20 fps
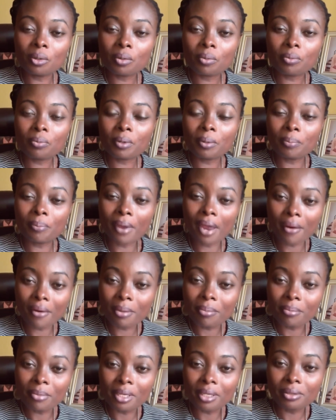
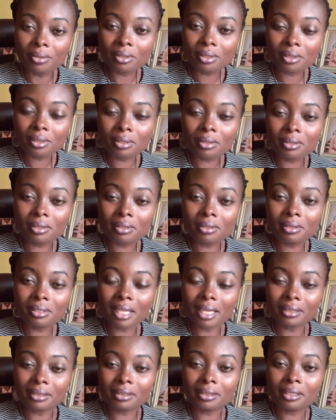preparing meals
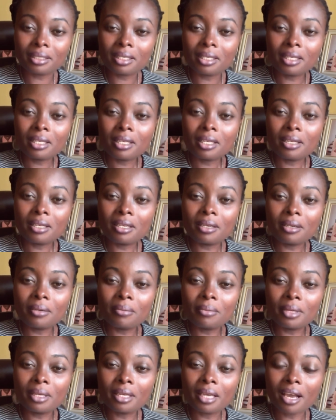that
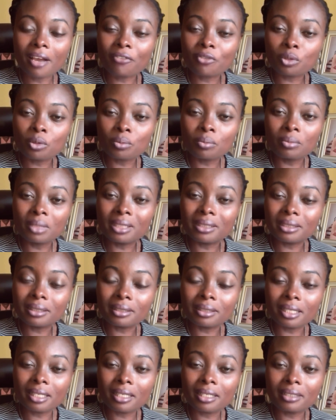may have to meet
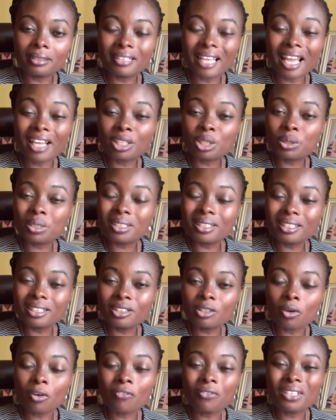the dietary need
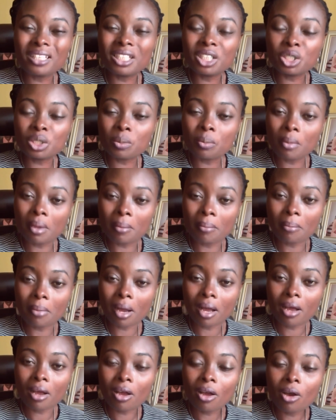of each
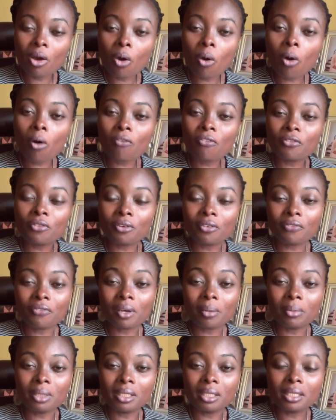member of the
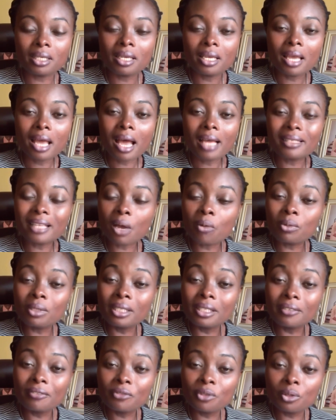family. And that will
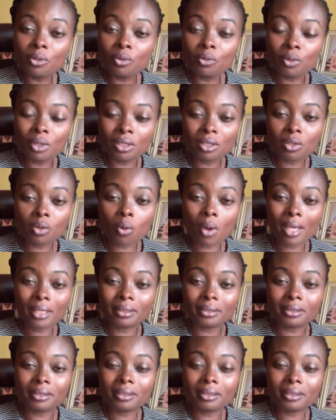leave you with quite